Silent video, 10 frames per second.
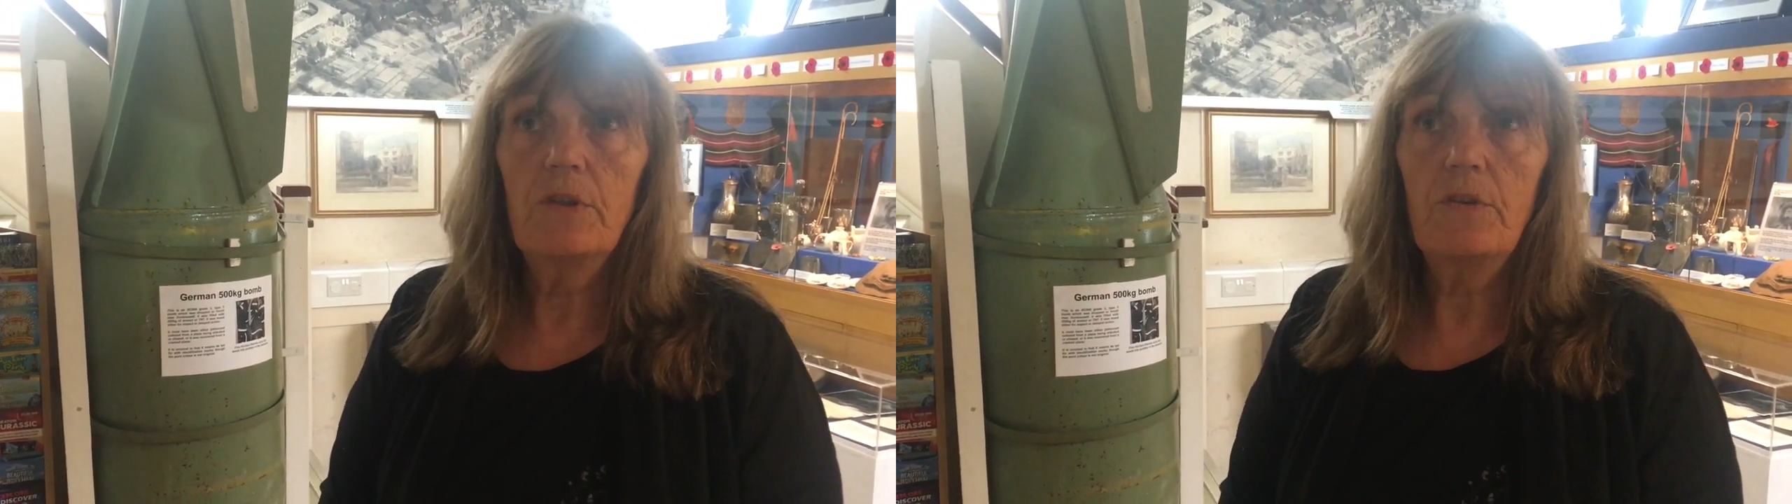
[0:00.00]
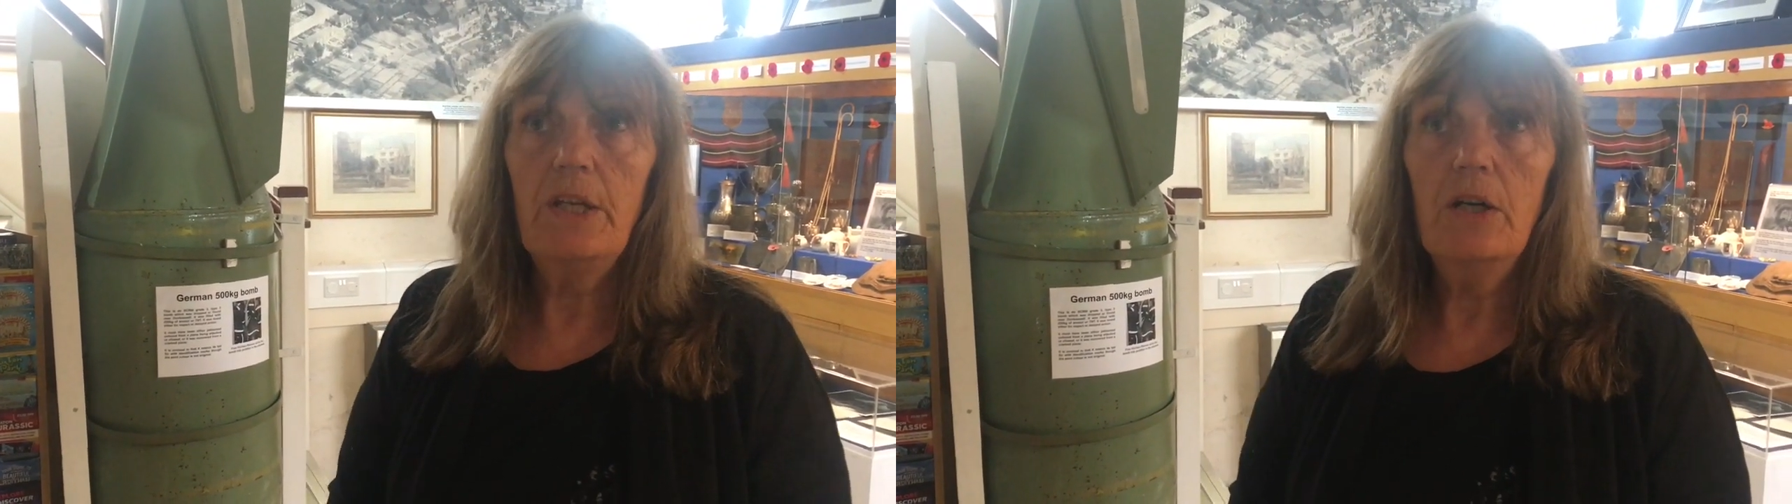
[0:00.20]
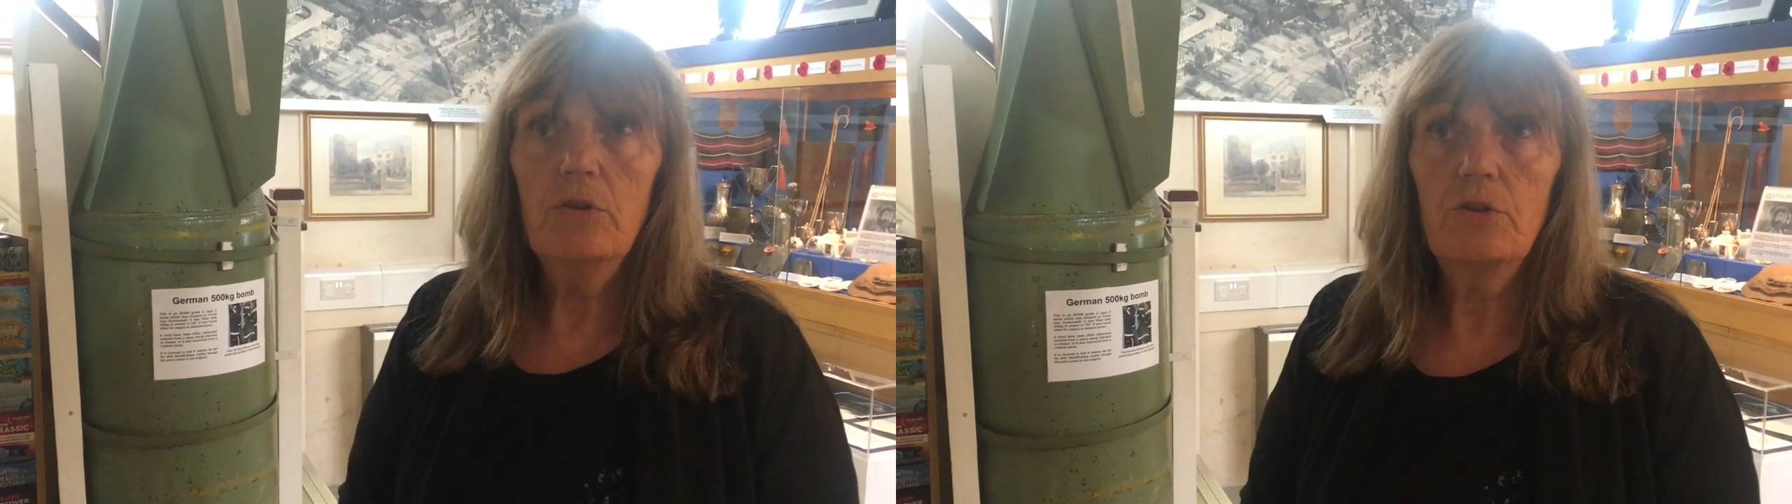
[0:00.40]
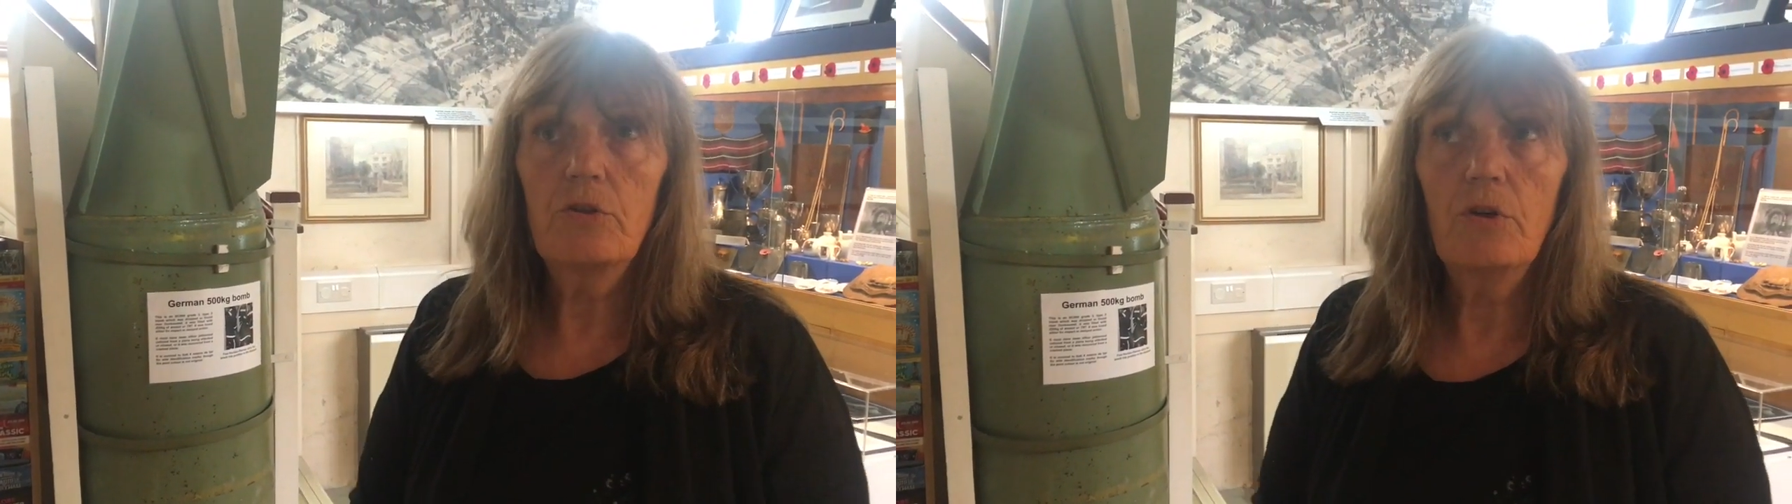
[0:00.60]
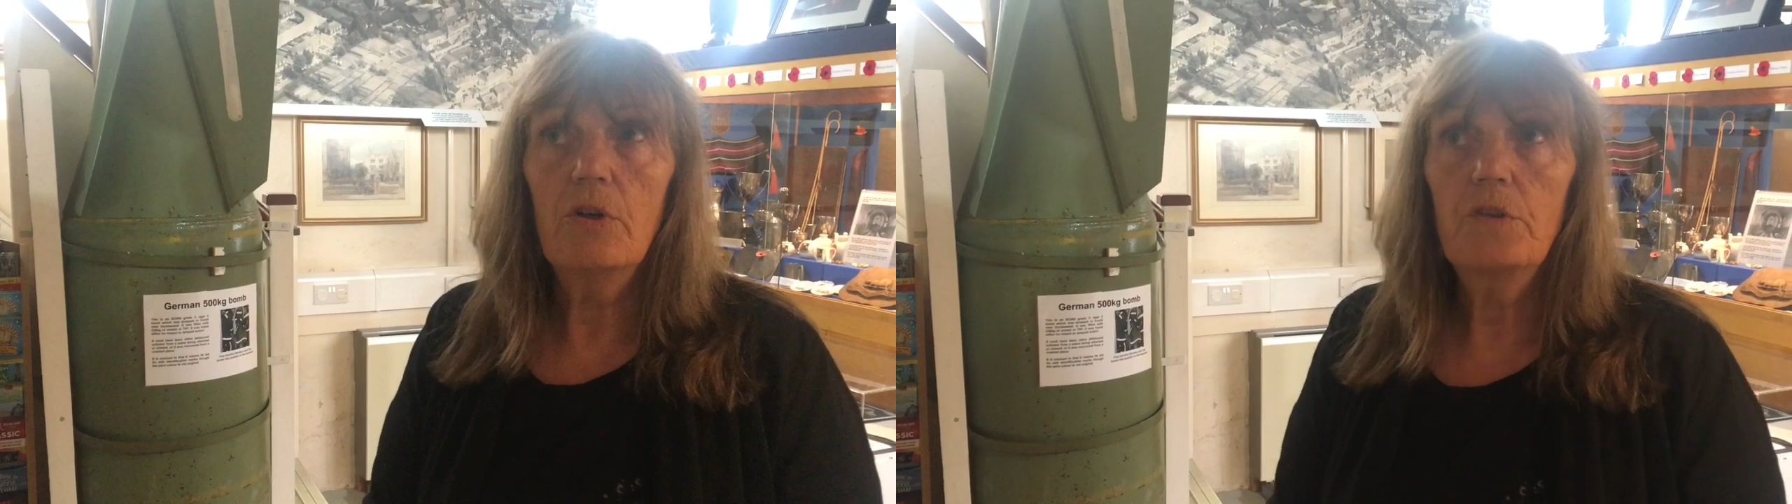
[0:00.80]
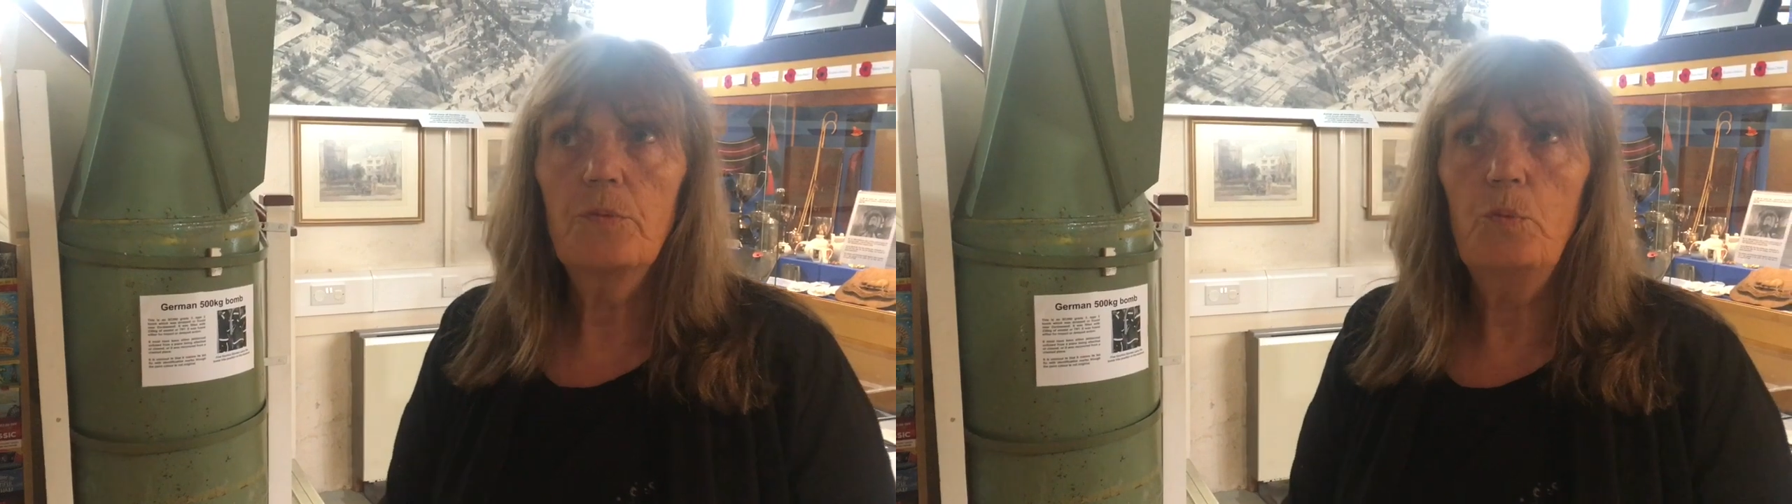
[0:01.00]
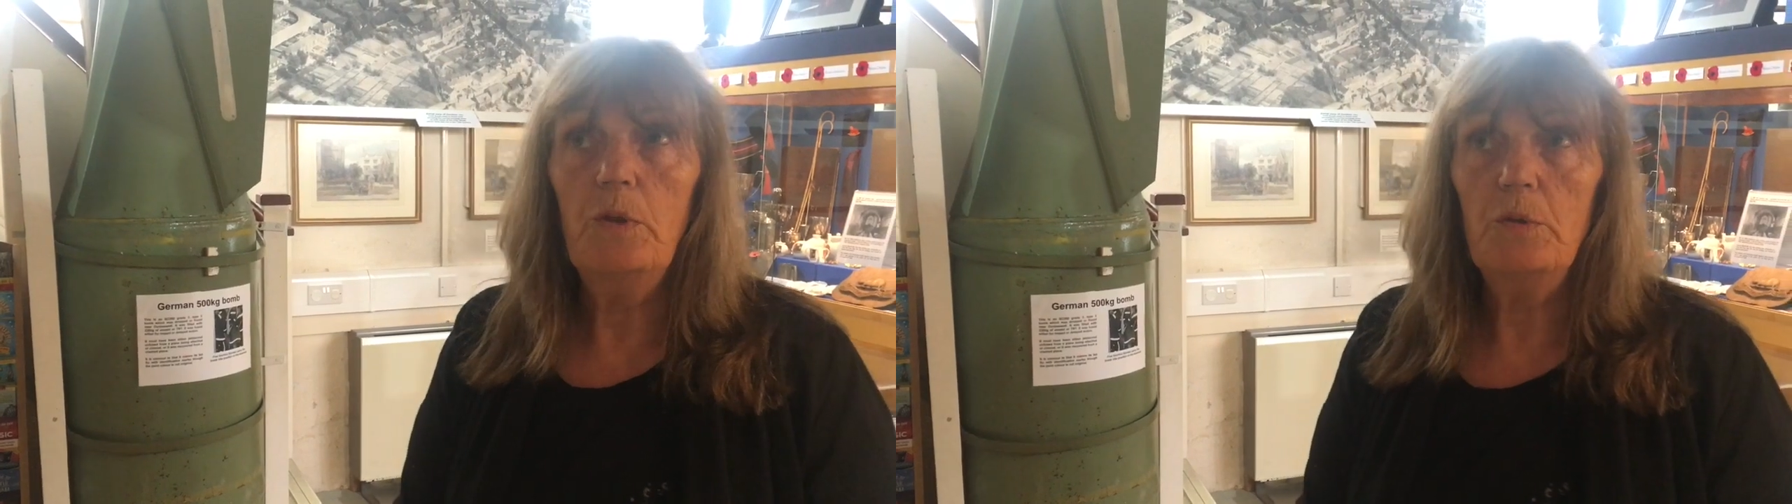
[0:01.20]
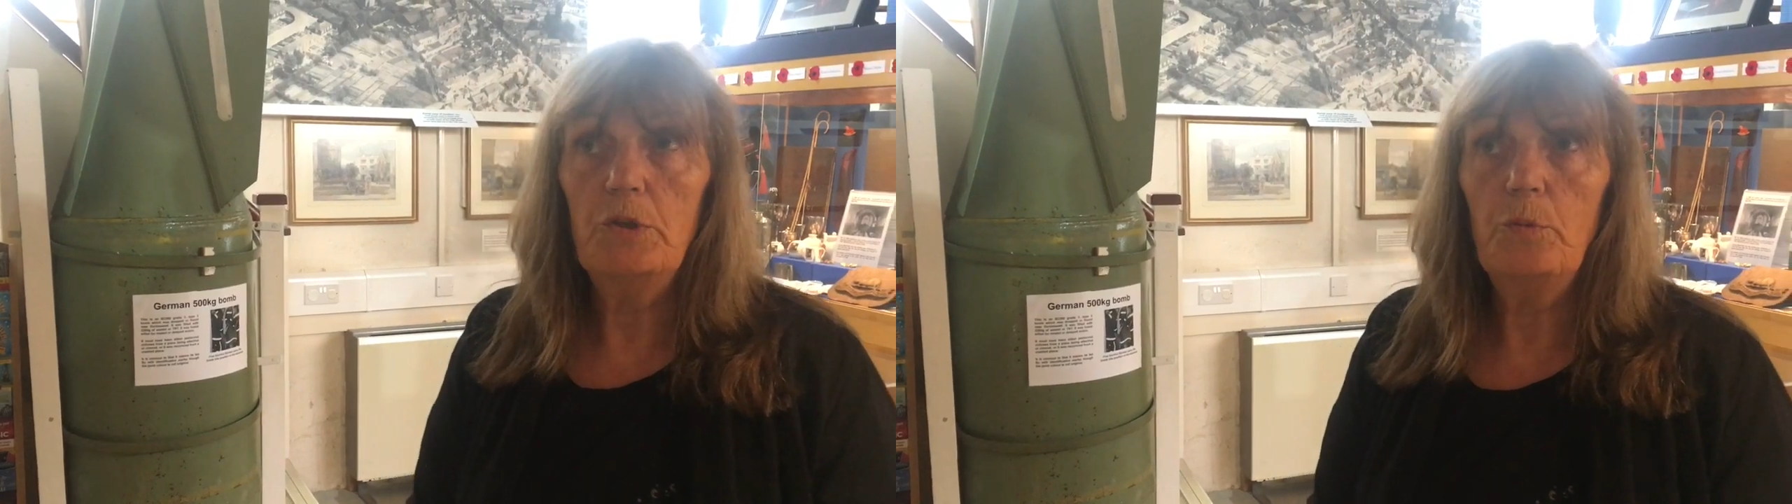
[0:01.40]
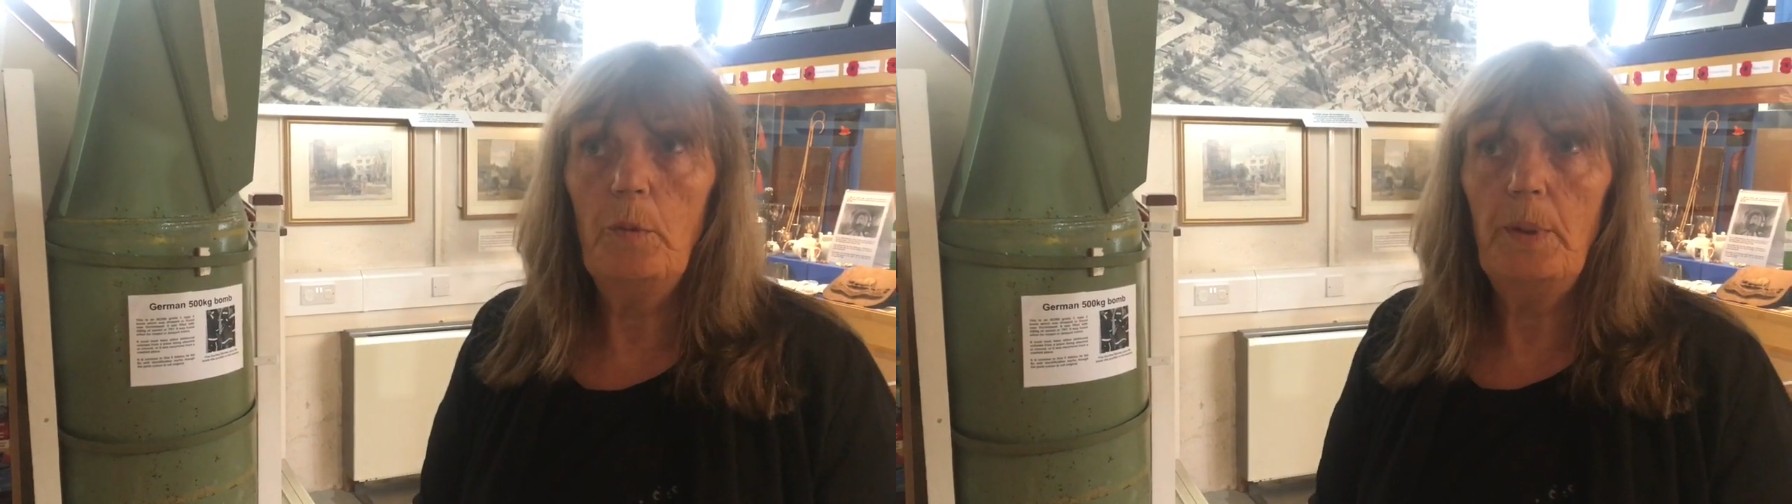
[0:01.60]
the altar cross, which will